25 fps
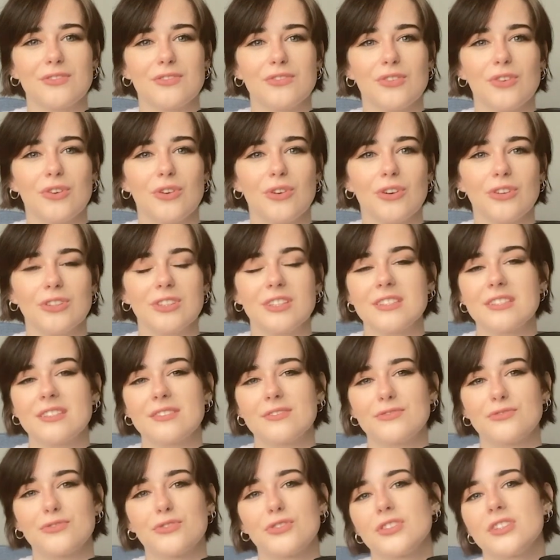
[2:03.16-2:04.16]
for
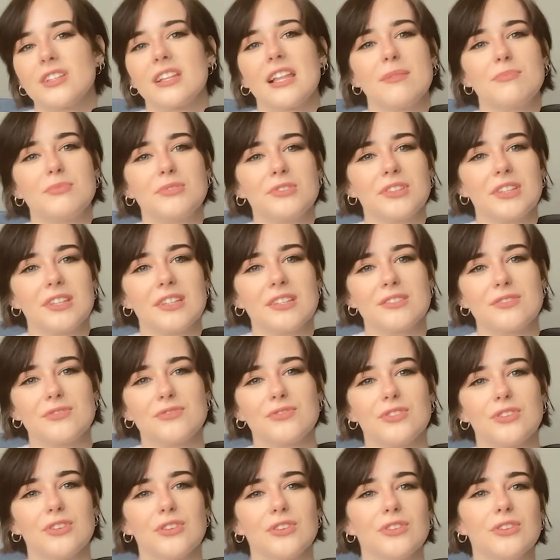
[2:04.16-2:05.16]
celebrities,
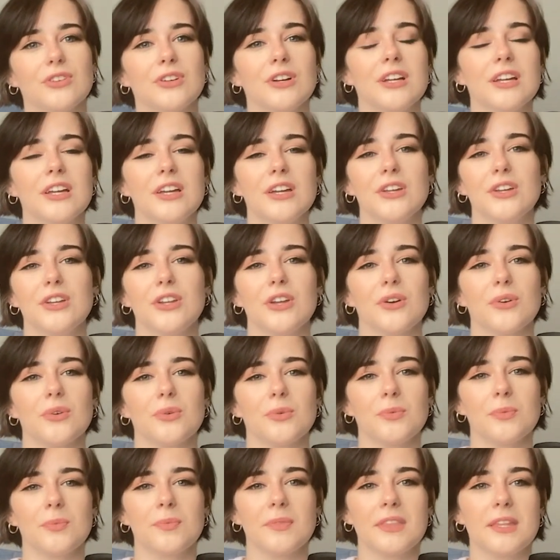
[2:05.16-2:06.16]
for, you know,
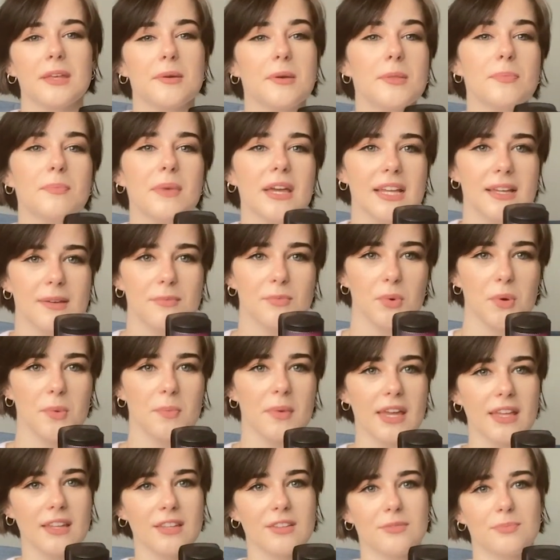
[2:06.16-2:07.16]
we
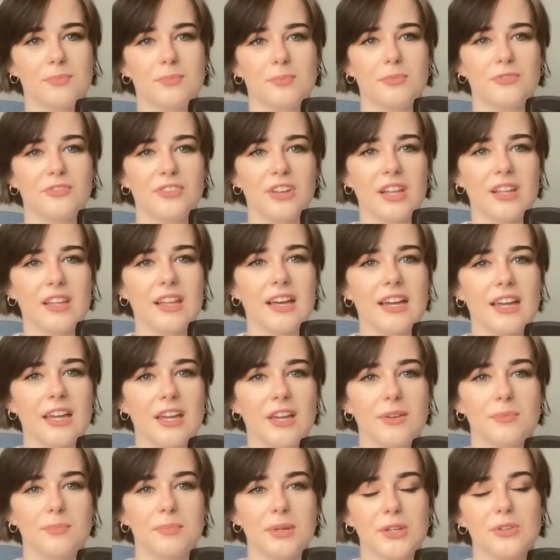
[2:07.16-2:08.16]
made it feel like,
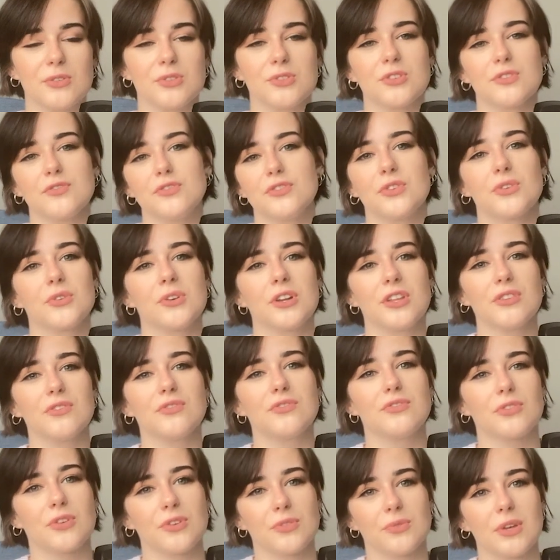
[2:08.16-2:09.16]
because if you're in
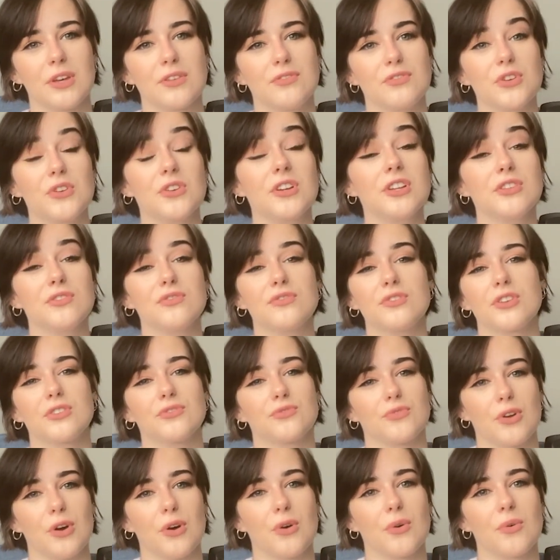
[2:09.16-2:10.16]
the front
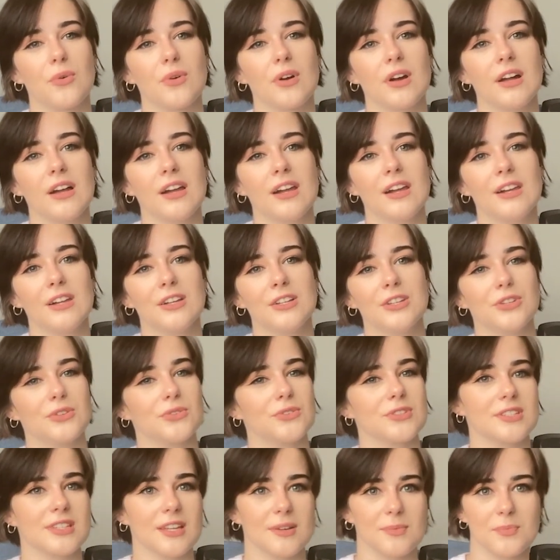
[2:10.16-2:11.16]
row, you're
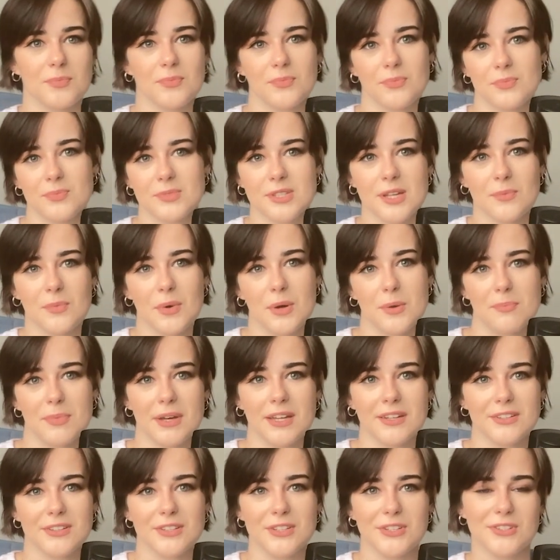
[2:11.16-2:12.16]
someone
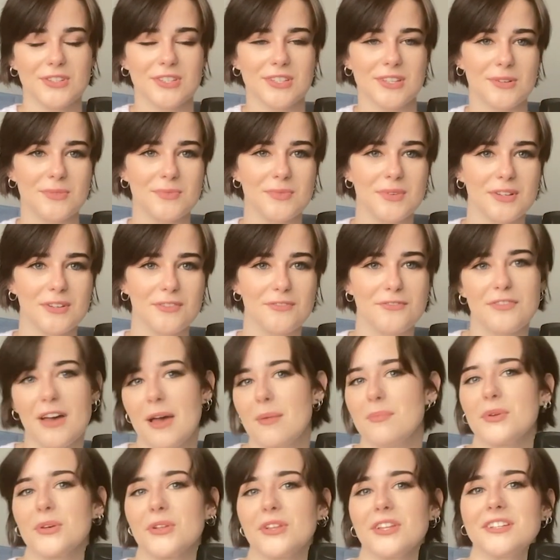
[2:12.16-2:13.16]
better, you're someone
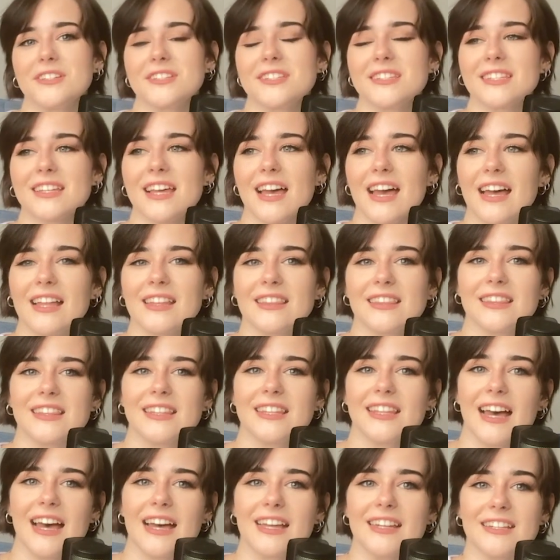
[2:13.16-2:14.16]
fabulous, and
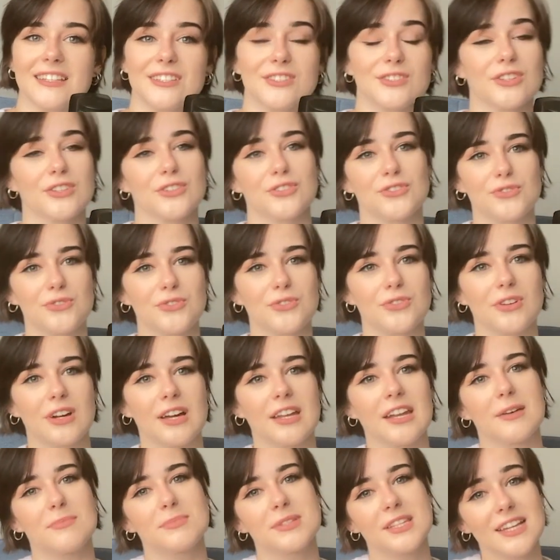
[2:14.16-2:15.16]
that is not true.
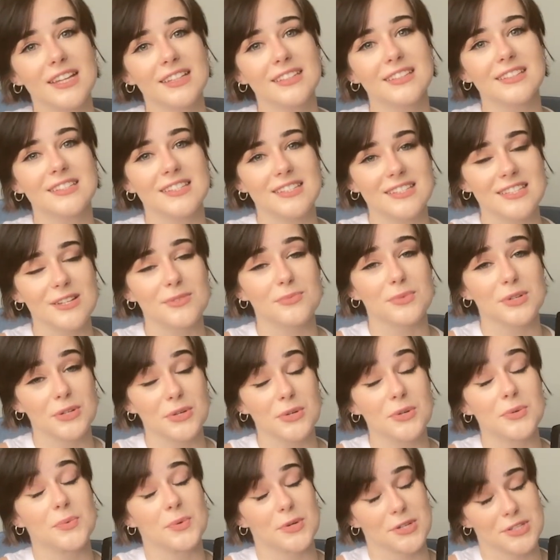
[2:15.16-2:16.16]
And I'm saying this as someone
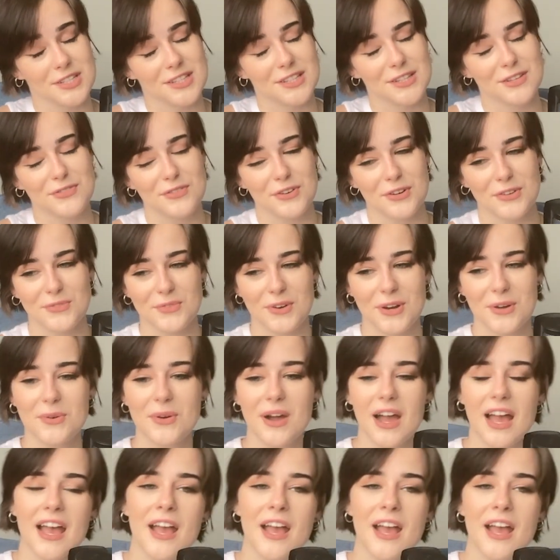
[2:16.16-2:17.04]
who was in the front row.